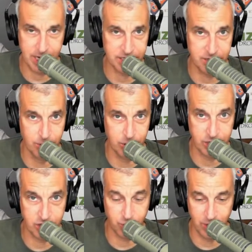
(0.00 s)

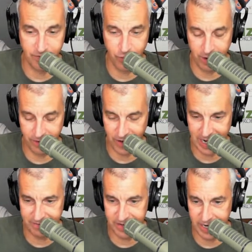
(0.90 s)
customers at
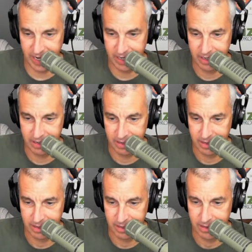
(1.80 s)
12:45 today.
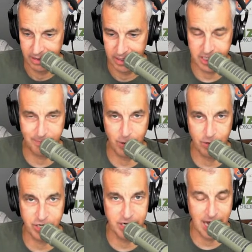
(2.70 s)
It's
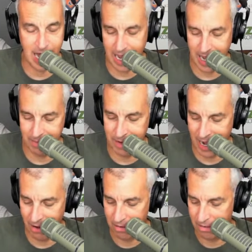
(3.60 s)
approaching 9 a.m.
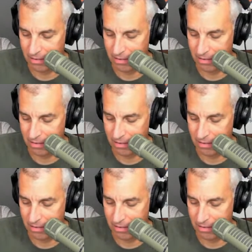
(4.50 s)
now.